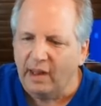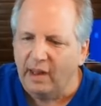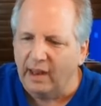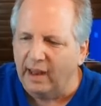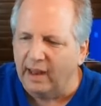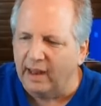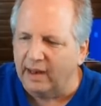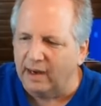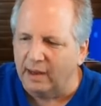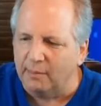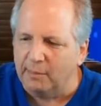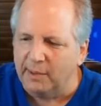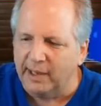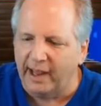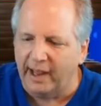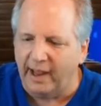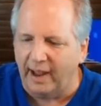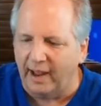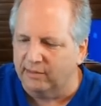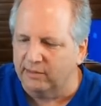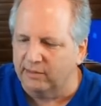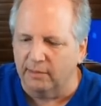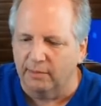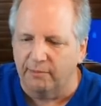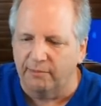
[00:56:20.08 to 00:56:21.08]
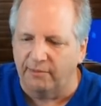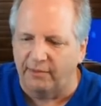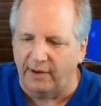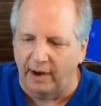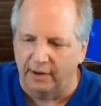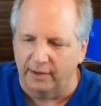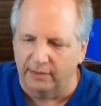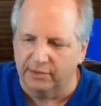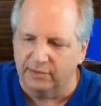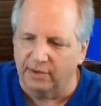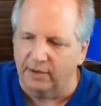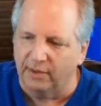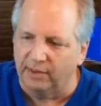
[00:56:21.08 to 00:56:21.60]
And I'm going to add some
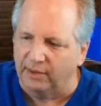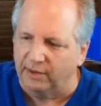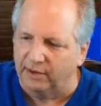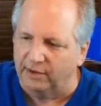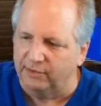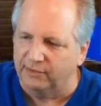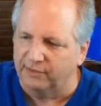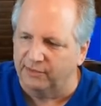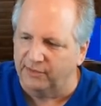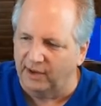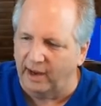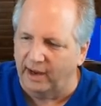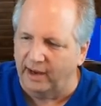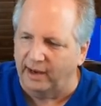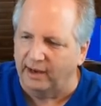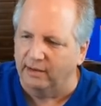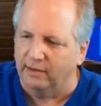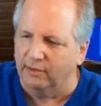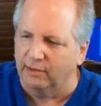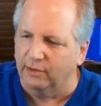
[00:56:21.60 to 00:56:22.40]
files to this flight.